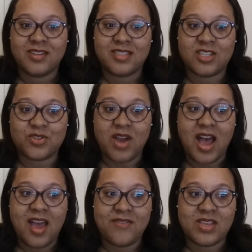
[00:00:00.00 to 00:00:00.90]
to
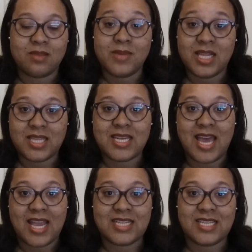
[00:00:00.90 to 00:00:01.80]
drive in the middle of the
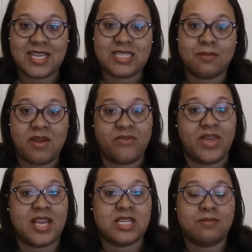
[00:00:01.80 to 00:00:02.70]
night to get to my
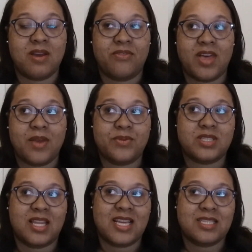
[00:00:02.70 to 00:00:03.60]
flight, because my flight
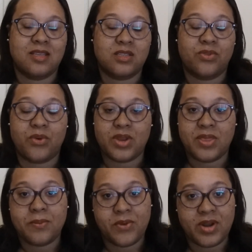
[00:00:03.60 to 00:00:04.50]
was at like 6:40
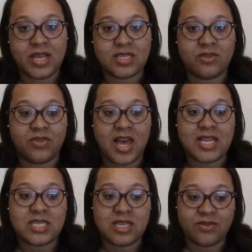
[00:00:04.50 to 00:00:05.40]
in the morning to
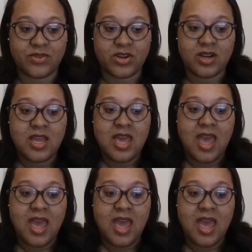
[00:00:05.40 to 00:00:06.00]
fly to Denver.